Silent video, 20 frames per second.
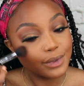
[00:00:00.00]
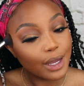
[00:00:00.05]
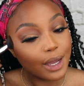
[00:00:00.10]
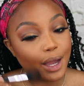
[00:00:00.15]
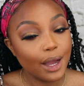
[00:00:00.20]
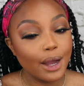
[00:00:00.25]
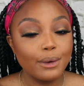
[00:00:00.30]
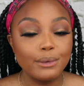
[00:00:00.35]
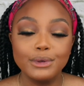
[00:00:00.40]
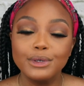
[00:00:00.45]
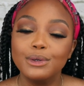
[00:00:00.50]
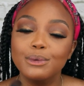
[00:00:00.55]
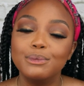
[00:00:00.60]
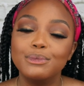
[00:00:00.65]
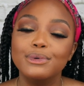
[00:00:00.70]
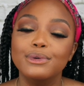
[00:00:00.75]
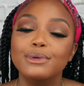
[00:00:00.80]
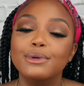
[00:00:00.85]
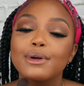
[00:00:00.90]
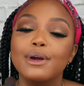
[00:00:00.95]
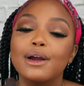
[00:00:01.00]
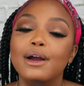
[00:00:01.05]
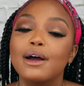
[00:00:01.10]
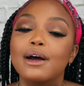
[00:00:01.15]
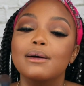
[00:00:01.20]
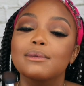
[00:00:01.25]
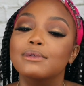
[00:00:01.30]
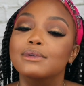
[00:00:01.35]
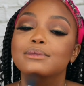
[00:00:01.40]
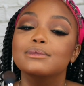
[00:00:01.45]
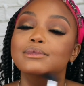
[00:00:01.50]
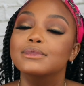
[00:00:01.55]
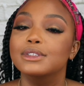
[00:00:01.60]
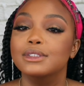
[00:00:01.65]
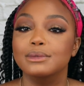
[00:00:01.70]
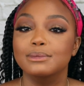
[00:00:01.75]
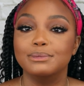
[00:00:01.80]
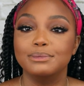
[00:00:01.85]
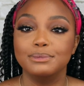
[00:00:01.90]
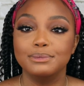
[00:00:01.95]
I don't want no
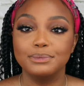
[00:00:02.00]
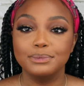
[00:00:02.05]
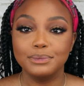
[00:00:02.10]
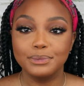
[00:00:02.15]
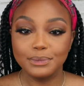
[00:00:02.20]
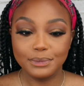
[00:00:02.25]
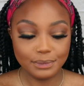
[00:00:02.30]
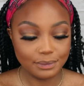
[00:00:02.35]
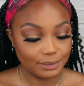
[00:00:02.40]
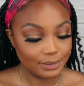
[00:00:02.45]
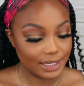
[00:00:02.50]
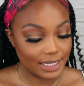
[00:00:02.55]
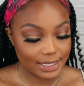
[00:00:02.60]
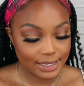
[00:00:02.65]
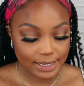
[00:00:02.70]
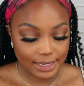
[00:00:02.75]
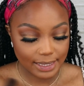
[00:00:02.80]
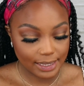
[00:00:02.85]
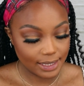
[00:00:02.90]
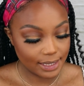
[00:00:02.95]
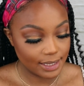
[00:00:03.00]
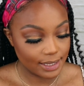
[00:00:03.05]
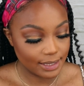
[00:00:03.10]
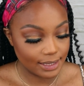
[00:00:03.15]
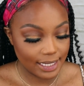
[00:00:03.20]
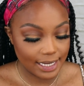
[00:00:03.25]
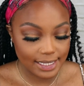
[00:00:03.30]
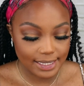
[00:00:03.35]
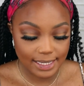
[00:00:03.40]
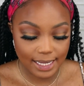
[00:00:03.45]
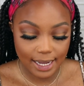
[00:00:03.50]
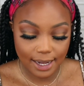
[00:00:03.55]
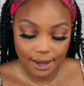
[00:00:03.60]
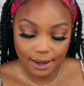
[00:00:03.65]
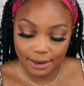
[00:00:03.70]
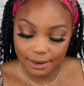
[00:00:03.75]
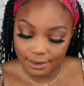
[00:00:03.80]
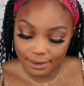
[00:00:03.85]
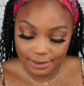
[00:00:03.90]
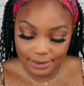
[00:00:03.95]
problems. That's it. That's
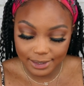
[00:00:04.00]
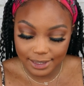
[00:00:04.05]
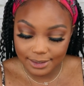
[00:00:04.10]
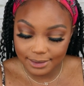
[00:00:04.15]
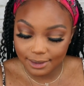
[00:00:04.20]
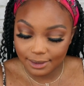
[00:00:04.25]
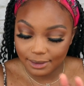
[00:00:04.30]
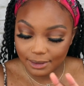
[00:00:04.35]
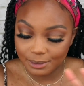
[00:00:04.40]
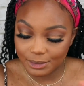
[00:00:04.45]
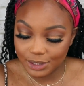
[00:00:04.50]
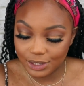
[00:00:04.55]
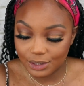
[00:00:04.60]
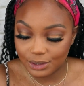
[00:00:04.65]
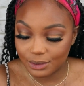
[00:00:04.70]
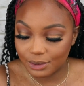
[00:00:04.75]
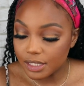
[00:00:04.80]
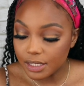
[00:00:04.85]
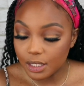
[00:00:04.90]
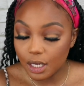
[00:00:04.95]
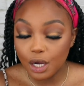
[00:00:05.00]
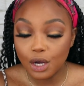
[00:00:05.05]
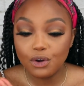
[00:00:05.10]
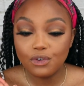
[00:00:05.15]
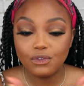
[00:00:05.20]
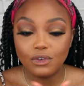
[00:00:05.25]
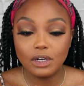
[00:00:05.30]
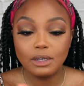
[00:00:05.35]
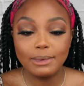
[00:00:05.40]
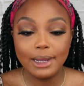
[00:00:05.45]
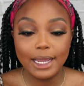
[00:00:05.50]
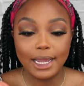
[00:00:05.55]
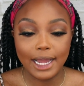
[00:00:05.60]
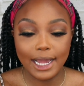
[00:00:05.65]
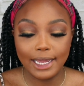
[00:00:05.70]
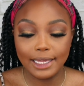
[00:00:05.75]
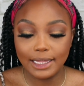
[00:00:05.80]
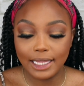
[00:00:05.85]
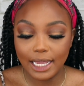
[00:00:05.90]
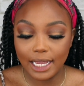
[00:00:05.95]
all I'm gonna do. So for my
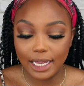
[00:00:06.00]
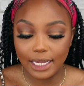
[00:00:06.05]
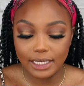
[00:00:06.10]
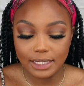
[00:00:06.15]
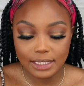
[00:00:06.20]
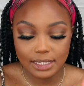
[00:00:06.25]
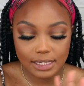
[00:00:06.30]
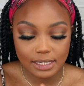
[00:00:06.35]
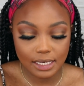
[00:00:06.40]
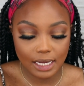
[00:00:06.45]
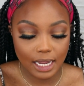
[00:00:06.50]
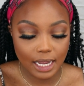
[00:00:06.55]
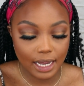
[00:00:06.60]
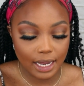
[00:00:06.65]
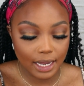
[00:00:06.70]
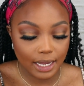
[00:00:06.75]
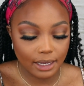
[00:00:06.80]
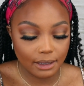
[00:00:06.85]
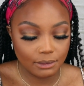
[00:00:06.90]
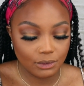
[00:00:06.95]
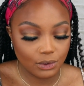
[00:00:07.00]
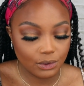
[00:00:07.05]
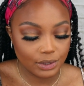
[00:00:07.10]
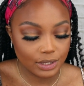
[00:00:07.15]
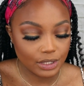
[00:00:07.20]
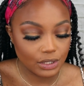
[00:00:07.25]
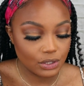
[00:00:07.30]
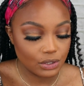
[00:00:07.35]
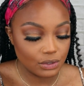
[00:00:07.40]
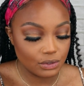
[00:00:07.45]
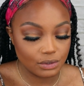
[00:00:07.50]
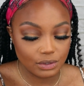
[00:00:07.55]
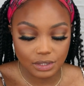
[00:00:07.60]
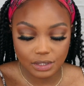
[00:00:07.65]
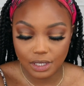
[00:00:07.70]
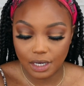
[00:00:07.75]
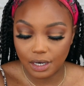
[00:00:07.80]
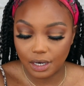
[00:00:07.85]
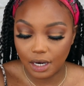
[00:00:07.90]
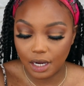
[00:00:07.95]
highlight, I am going to
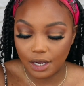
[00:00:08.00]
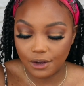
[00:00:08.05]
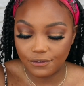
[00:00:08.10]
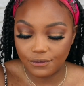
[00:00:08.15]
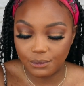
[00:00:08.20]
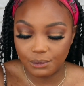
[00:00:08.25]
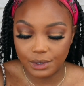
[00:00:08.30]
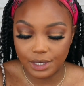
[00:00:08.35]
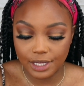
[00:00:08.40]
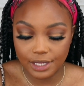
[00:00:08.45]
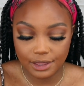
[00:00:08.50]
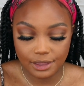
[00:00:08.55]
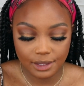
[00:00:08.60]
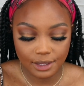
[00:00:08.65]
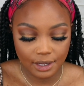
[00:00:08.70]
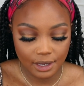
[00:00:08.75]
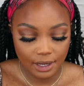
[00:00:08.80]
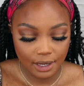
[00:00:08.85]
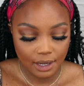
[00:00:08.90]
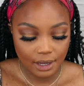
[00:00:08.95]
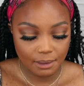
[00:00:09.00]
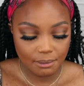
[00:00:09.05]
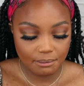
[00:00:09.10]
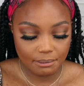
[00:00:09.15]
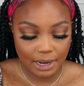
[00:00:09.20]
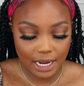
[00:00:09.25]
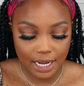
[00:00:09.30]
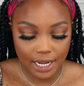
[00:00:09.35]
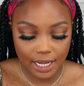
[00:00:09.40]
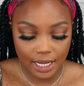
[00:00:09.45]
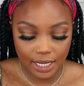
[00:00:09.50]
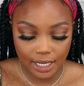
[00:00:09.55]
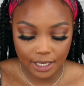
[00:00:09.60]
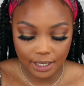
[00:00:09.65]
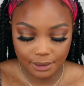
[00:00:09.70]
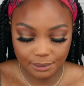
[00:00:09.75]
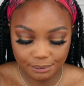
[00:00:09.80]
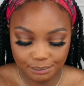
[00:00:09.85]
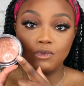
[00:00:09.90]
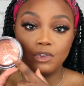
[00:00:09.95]
start off with
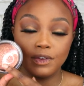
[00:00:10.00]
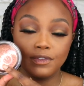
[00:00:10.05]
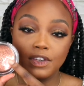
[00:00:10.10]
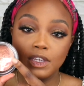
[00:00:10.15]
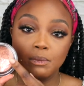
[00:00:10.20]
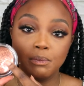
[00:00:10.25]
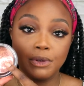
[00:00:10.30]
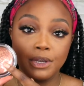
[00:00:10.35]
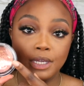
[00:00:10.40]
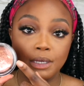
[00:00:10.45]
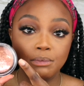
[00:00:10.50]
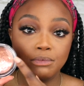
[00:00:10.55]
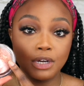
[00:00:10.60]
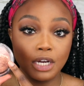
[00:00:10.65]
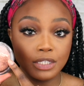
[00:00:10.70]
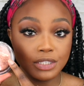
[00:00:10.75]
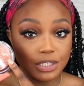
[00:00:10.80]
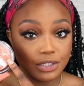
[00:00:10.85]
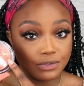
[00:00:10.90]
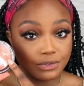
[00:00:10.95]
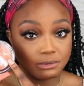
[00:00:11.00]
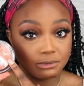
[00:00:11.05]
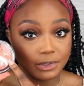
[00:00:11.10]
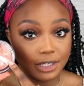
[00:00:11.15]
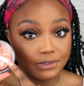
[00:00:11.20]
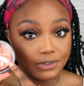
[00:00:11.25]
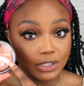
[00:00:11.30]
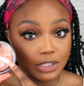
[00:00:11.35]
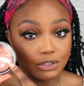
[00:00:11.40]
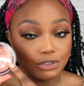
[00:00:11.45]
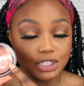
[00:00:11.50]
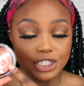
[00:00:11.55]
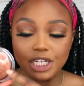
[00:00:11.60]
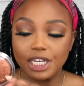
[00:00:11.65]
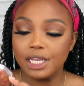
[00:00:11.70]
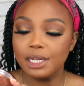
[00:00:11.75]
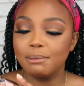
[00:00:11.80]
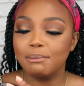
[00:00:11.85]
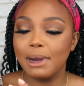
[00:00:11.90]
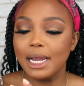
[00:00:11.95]
my Vivid Baked Bronzer from
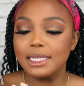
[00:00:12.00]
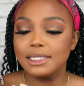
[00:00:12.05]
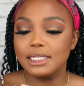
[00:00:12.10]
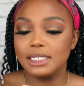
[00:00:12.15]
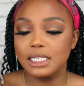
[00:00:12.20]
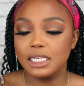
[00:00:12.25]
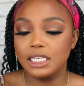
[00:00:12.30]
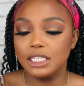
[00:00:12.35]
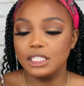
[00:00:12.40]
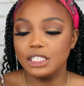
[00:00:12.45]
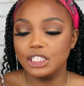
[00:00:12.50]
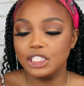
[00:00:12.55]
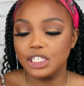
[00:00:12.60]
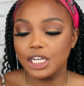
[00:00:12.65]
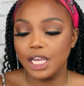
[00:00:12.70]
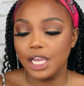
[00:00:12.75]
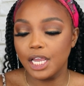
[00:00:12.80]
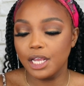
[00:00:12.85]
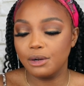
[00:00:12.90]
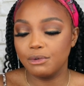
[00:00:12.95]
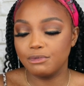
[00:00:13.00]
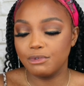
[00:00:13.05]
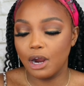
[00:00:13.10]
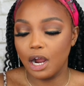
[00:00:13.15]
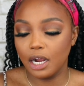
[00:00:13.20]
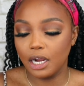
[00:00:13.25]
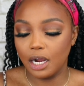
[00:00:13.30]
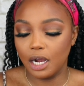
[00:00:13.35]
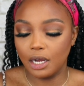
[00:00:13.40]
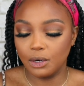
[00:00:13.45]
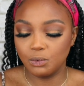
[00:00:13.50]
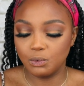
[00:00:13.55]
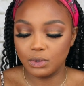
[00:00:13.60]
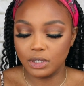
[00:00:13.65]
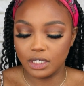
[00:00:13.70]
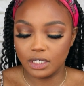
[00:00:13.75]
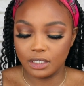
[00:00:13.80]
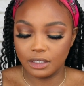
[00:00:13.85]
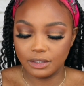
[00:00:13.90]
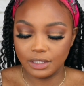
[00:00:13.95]
Revolution. Mine's in the shade Rock On
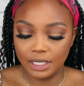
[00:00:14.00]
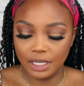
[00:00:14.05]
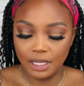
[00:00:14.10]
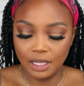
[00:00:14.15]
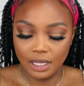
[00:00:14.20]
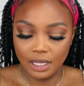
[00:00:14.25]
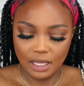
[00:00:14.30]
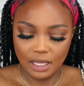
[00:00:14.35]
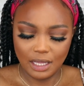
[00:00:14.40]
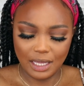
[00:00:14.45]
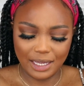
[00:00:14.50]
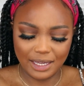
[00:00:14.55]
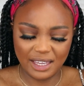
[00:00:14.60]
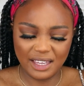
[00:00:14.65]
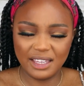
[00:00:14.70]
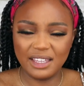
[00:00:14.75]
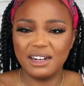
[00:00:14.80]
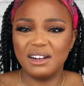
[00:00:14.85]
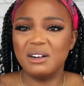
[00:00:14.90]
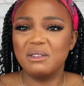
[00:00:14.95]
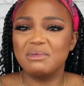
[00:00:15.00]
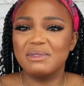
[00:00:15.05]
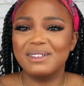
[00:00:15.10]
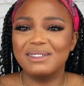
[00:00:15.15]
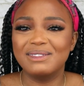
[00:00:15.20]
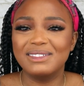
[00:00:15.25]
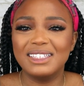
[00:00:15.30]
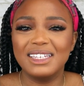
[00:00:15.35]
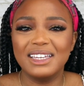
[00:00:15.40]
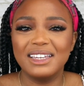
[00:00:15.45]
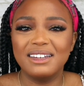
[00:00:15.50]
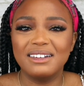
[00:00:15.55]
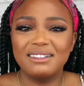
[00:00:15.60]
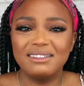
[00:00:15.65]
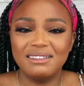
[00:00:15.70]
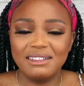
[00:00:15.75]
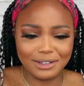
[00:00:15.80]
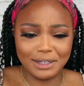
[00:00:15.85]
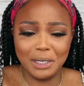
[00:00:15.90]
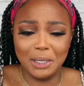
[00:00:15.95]
World. I can't get it open. What the
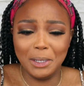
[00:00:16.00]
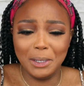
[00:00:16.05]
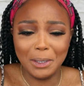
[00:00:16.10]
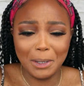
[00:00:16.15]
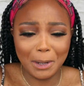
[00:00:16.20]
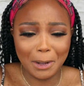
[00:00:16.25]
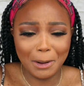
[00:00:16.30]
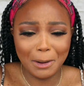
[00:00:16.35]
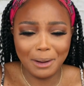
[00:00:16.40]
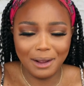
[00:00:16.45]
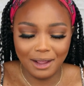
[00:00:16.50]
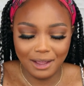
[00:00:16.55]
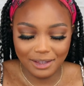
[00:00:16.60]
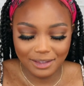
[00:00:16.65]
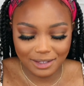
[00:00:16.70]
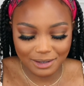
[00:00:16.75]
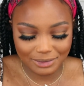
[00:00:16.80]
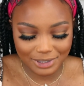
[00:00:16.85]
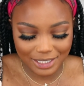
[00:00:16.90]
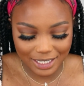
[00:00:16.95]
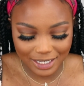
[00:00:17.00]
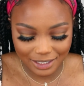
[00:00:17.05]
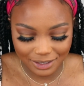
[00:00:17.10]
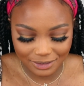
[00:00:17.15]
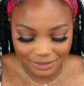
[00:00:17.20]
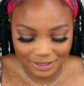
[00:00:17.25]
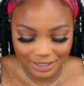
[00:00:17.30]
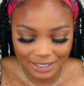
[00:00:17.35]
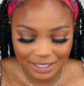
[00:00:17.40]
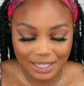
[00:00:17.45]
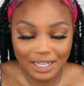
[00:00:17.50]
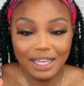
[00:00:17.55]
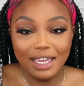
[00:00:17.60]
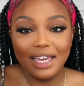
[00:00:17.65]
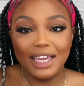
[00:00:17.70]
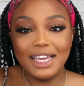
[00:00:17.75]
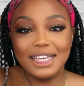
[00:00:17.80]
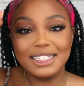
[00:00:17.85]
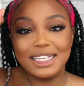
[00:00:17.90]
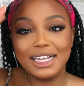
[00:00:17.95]
hell? There we go.
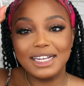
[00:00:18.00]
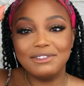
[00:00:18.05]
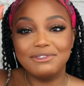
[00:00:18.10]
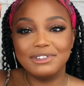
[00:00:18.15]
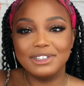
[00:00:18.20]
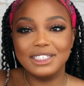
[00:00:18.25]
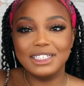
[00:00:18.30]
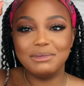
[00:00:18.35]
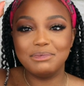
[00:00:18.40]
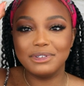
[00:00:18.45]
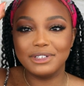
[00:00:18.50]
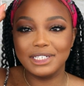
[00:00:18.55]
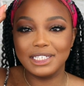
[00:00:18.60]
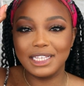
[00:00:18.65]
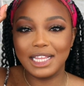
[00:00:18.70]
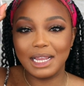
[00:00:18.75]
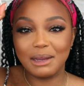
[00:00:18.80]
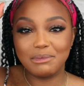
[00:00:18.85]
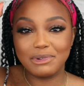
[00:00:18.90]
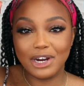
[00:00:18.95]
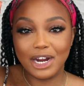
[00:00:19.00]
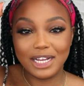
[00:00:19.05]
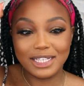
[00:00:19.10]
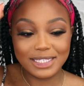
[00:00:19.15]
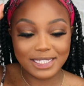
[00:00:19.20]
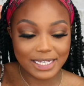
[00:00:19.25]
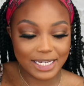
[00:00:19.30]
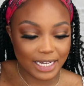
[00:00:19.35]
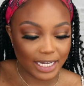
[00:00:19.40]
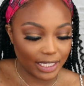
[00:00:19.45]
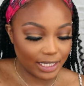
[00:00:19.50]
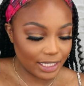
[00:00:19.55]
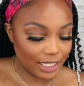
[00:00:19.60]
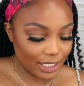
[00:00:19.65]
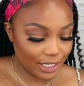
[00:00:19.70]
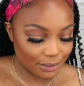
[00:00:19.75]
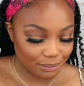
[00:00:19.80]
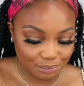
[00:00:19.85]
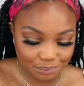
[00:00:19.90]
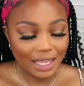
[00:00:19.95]
It's like a really pretty, like, bronzy
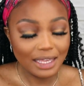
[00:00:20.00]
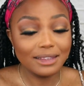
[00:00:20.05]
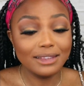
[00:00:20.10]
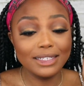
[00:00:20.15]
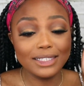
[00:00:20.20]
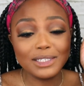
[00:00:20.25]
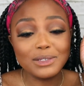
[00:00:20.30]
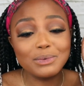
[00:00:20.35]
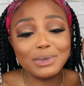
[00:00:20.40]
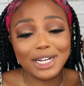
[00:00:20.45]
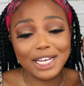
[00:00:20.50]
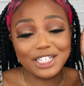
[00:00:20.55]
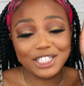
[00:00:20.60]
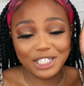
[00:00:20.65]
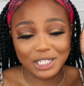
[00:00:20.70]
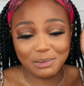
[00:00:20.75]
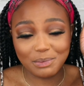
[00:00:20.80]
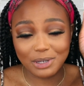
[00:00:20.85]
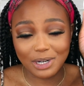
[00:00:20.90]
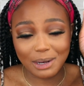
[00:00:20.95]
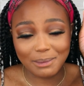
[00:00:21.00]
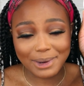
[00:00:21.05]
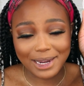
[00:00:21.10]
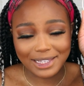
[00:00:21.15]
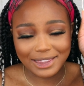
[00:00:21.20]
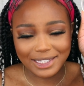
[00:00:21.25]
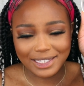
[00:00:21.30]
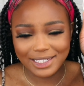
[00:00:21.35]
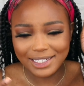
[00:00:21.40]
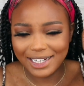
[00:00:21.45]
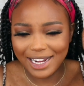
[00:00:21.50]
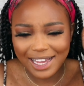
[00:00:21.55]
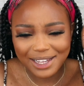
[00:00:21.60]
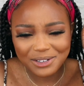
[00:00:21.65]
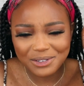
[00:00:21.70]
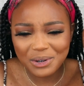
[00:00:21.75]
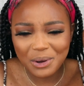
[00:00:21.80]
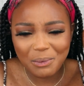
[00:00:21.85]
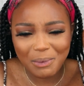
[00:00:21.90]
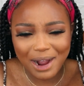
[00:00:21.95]
color. This is what I should have put on my lid. I
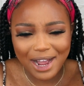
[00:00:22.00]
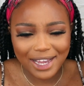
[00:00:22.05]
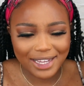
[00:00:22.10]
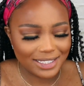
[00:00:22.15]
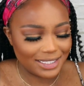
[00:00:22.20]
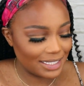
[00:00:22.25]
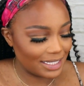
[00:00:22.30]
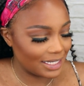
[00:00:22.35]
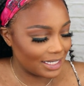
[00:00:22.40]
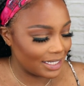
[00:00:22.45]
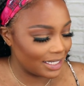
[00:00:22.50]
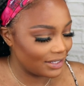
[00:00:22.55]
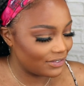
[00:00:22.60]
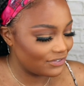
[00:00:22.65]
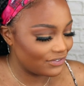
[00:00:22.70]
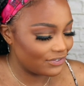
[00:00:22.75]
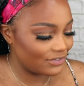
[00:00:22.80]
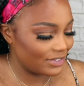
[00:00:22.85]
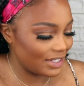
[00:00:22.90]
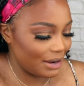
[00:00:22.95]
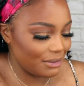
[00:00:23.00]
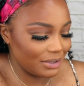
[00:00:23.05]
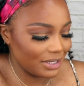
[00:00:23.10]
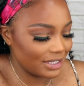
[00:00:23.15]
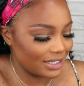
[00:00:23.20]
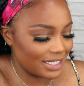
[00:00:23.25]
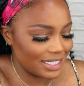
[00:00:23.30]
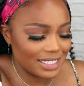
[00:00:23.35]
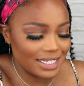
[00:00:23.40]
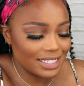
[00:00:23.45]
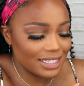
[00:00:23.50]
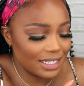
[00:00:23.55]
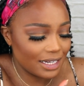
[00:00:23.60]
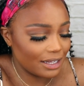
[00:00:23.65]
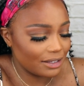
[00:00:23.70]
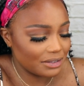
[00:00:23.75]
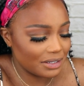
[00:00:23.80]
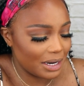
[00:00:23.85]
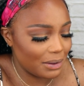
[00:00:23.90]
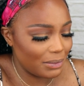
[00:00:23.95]
don't know why I didn't. This is the
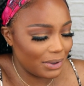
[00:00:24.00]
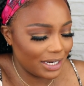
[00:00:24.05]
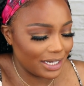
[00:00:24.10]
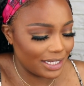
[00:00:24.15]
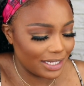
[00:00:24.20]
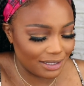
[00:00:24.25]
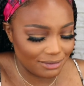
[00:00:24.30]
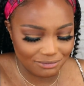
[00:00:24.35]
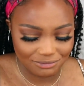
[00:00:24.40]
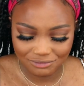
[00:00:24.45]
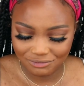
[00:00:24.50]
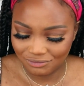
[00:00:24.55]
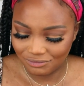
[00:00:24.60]
color I wanted.